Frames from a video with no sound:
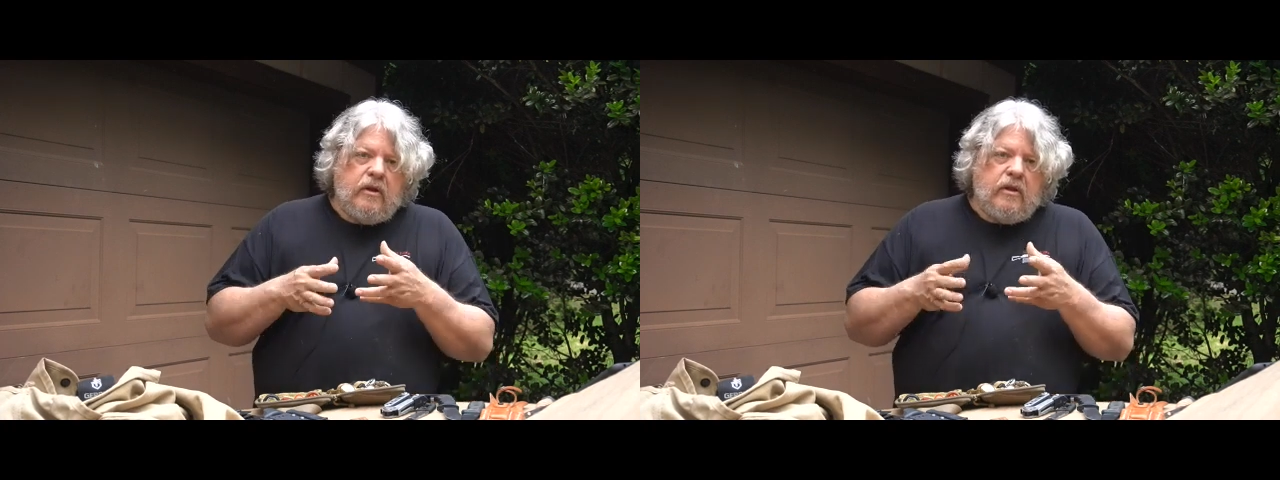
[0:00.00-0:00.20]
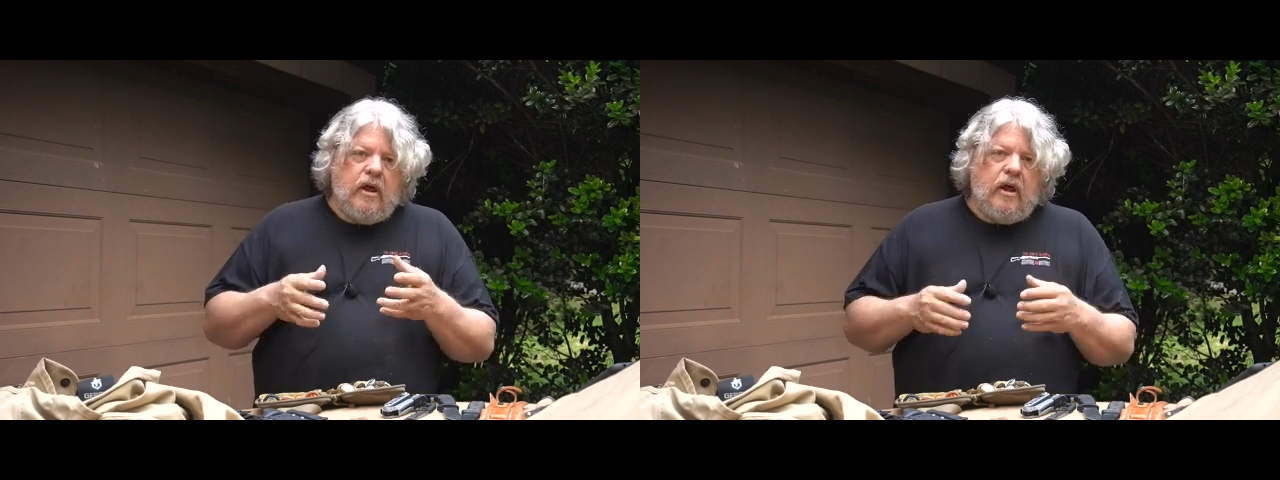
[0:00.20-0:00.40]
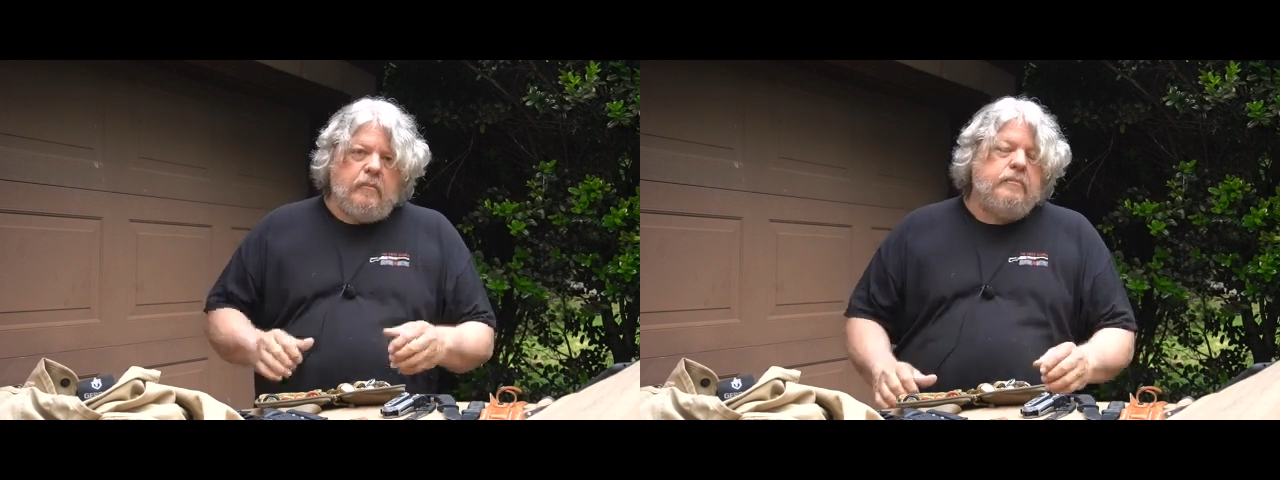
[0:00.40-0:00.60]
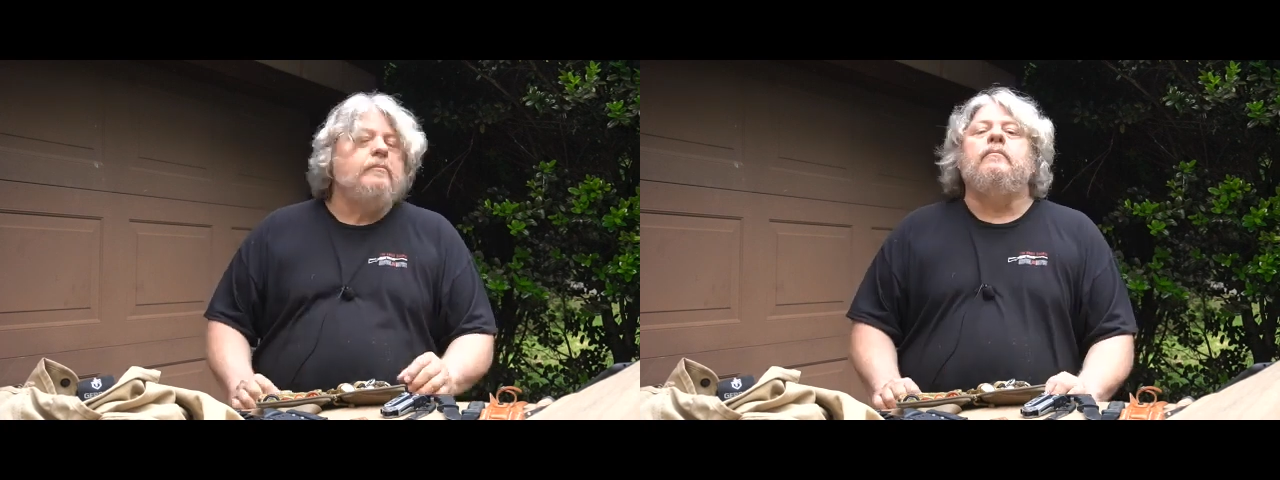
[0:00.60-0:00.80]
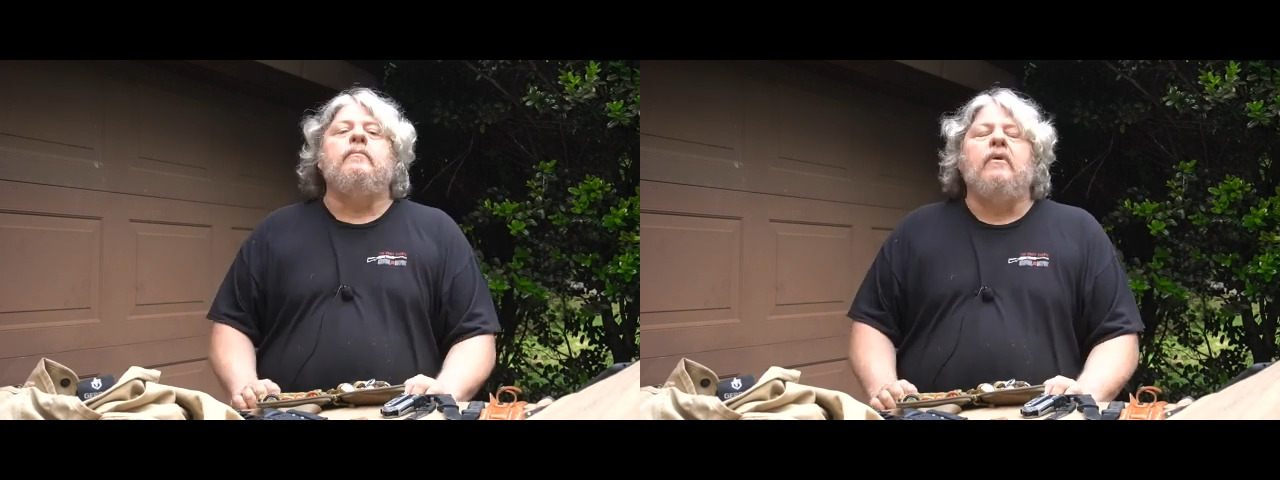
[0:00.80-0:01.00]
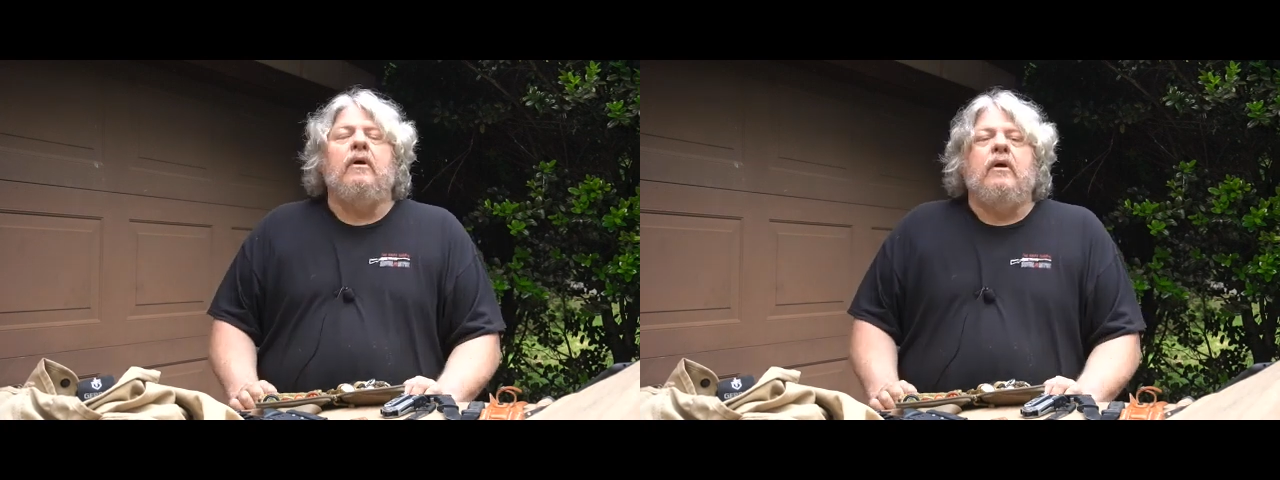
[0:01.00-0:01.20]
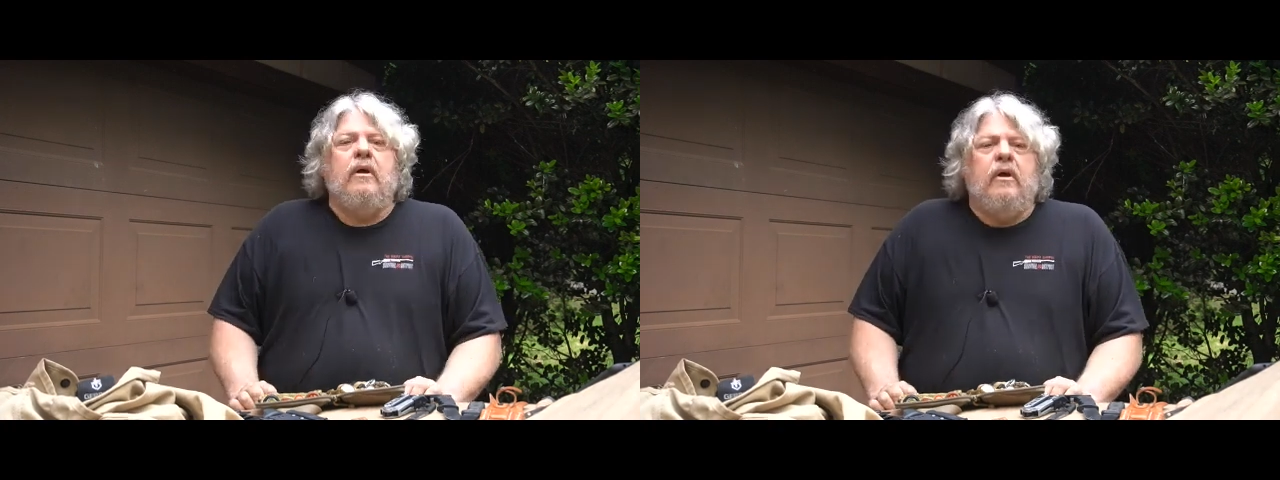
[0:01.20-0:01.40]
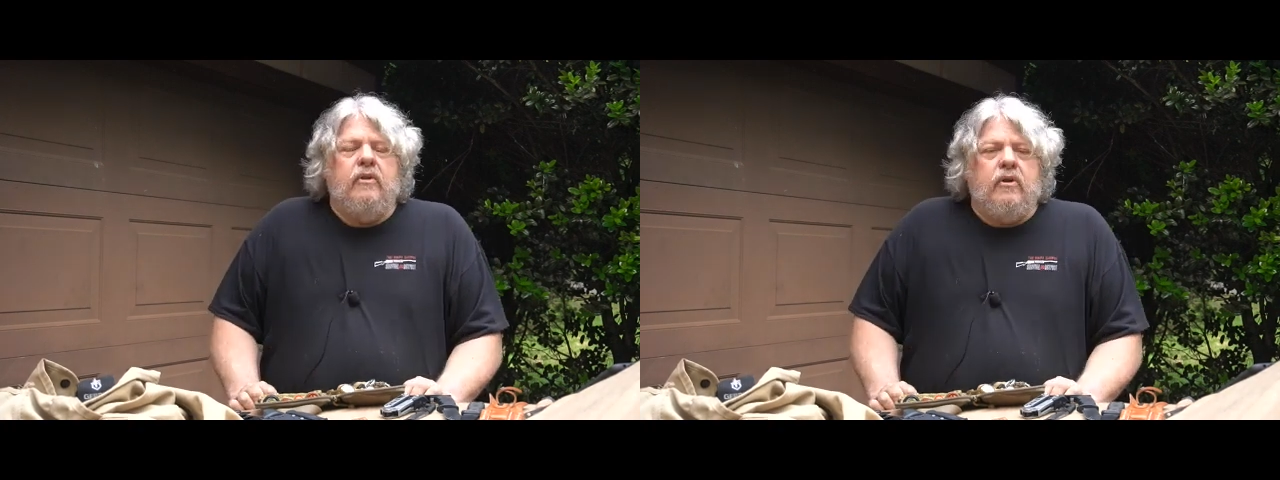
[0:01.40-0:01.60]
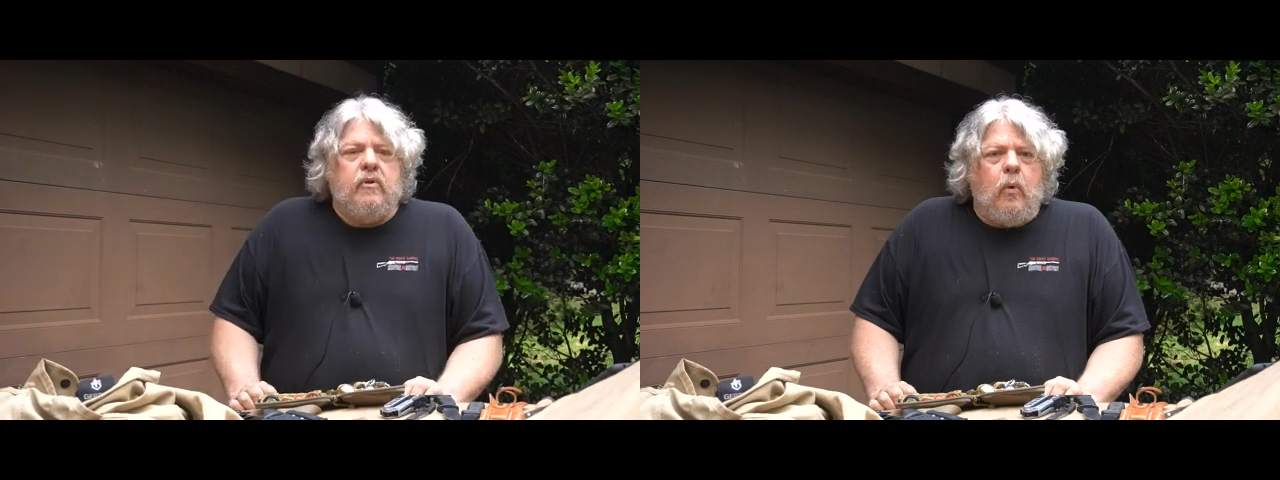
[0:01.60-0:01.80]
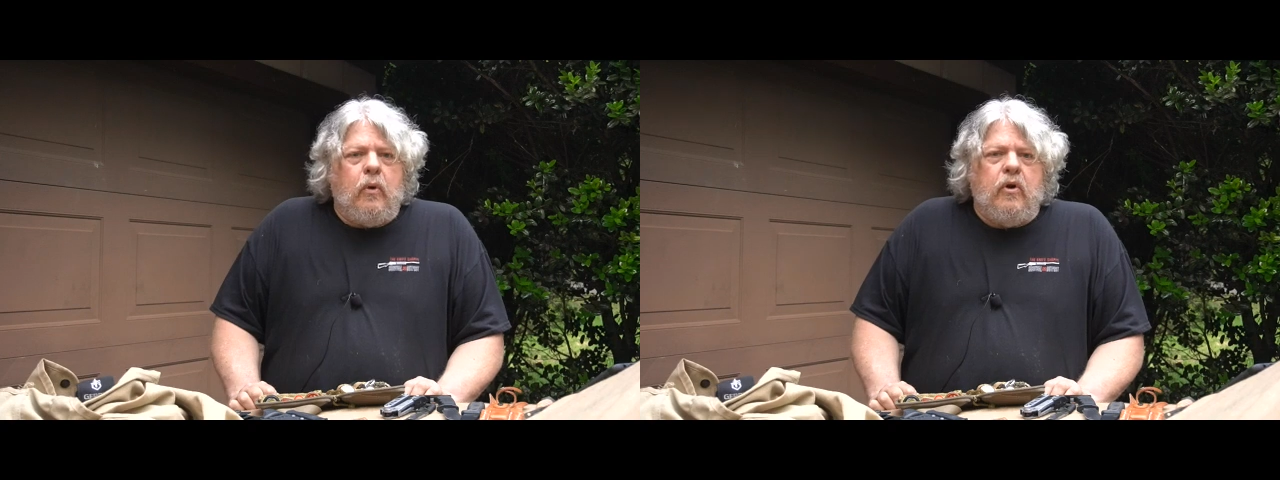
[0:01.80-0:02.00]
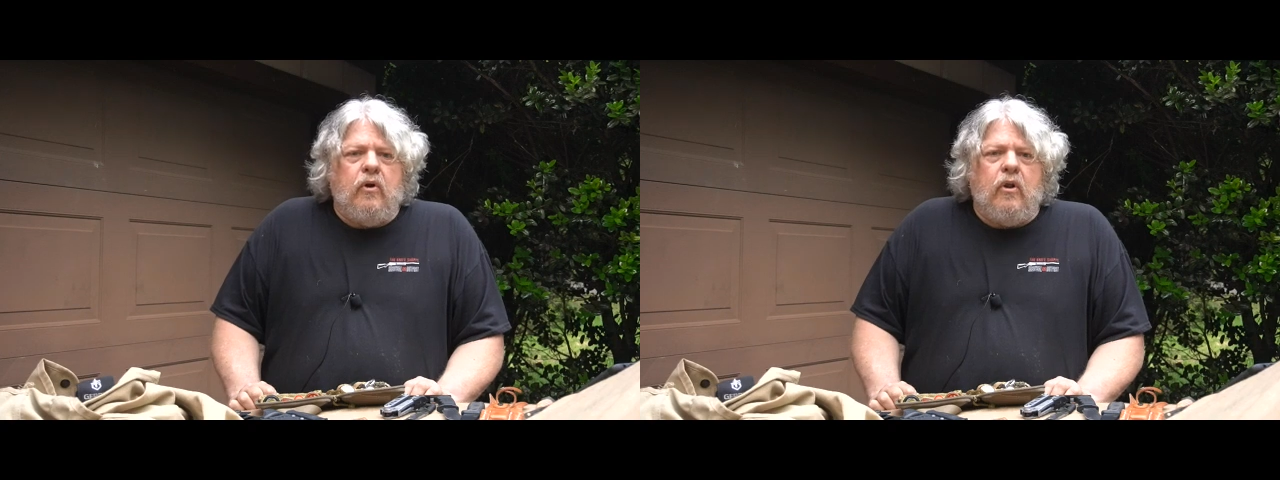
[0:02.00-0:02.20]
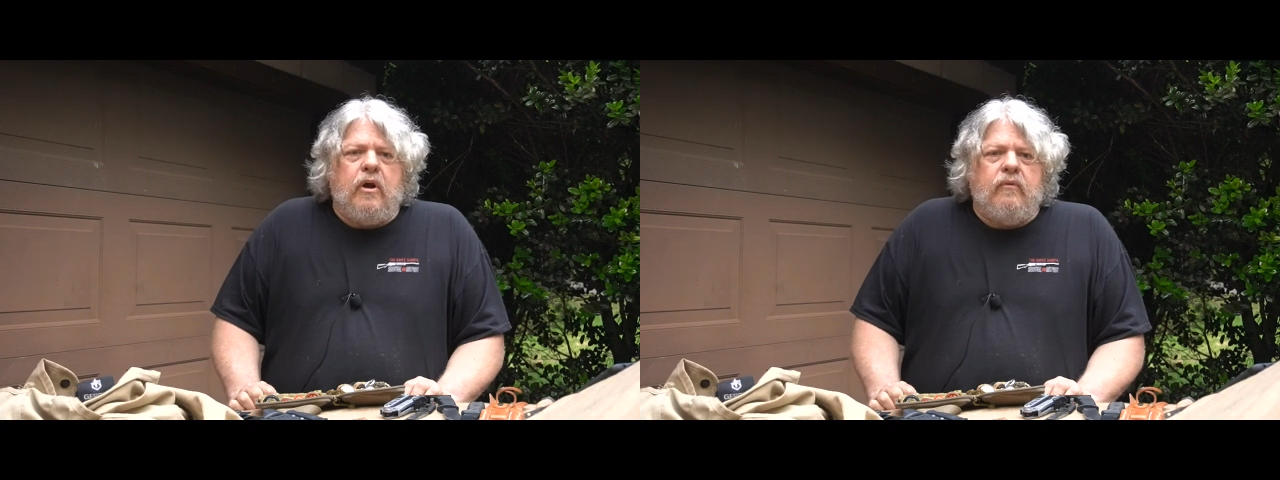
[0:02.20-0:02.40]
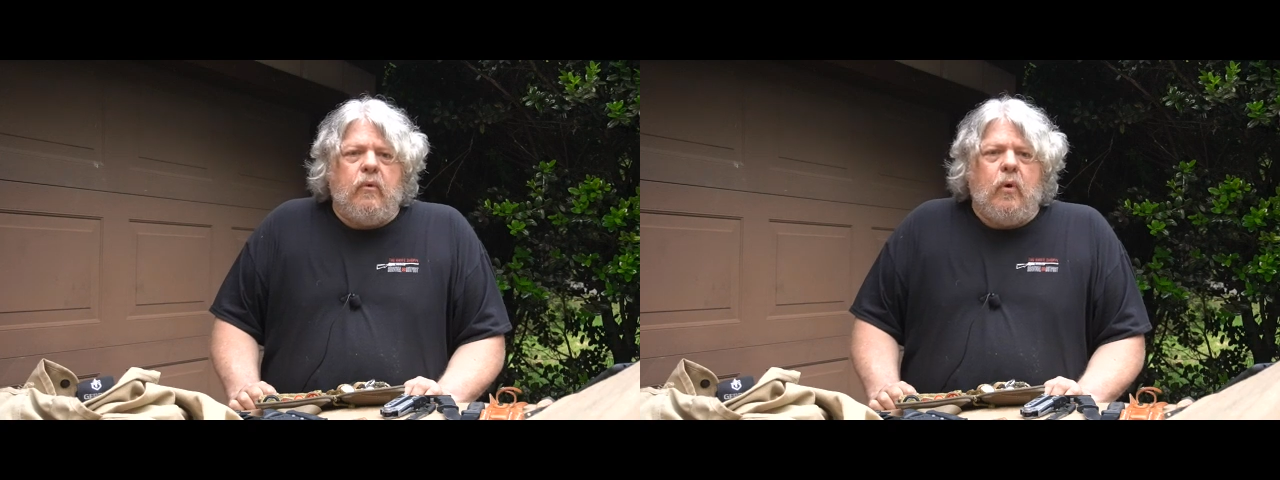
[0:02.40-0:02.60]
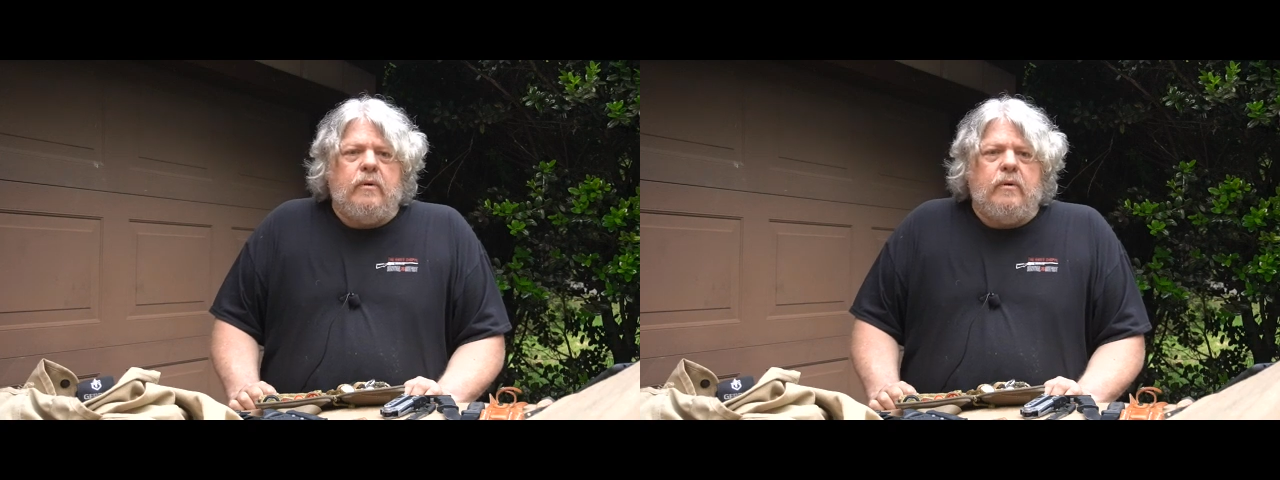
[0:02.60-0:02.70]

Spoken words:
the tool you're looking for.